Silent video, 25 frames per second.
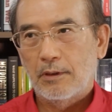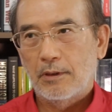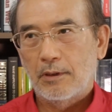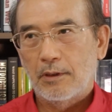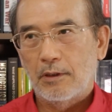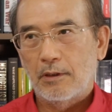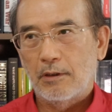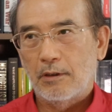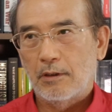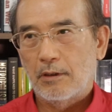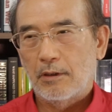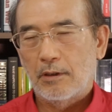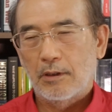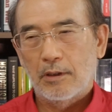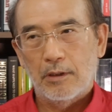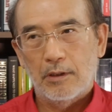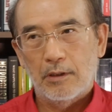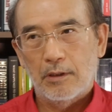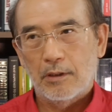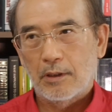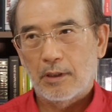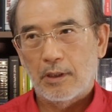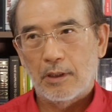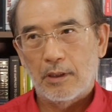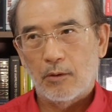
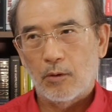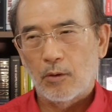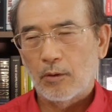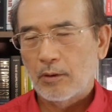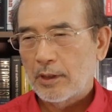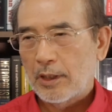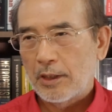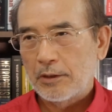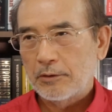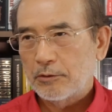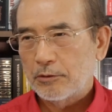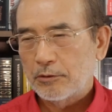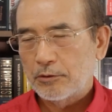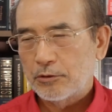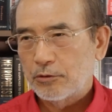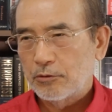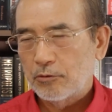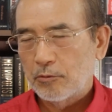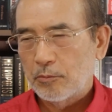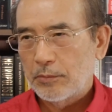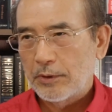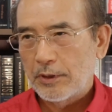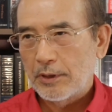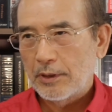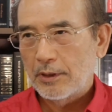Hokkaido
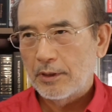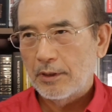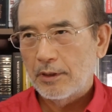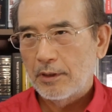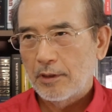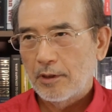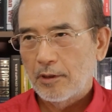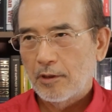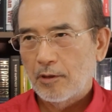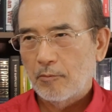should be